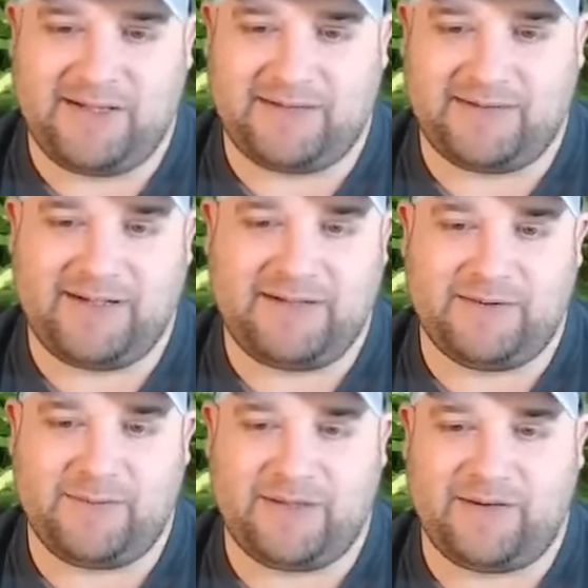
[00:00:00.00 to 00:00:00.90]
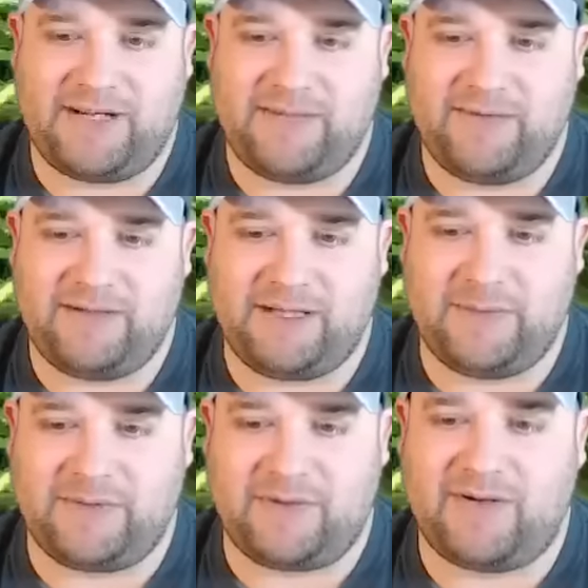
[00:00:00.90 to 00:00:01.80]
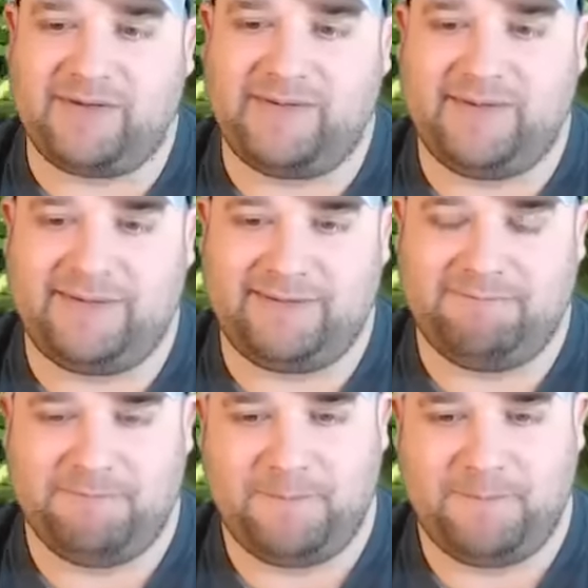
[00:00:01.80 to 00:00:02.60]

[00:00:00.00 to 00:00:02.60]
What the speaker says: and the lady told me they don't have it, and I'm in the wrong season.